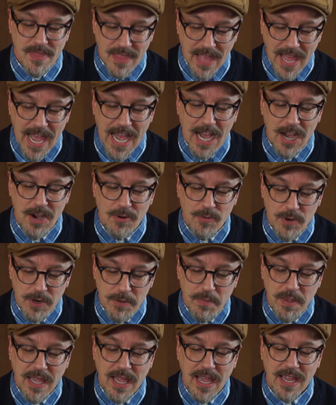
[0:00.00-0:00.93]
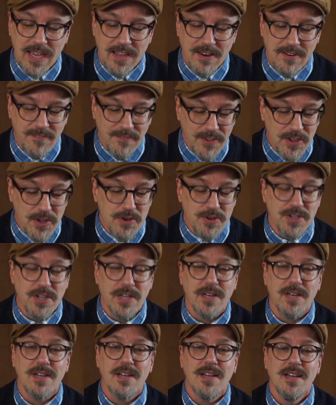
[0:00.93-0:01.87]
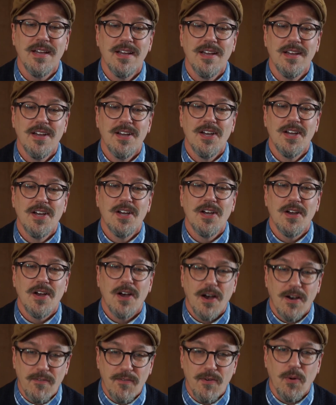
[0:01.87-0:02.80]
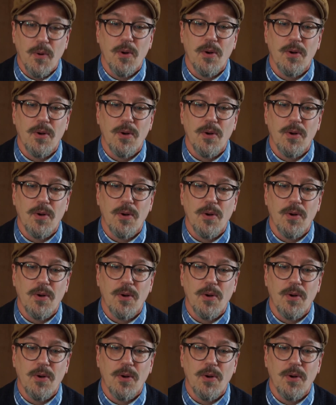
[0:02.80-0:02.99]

That would be a confusion of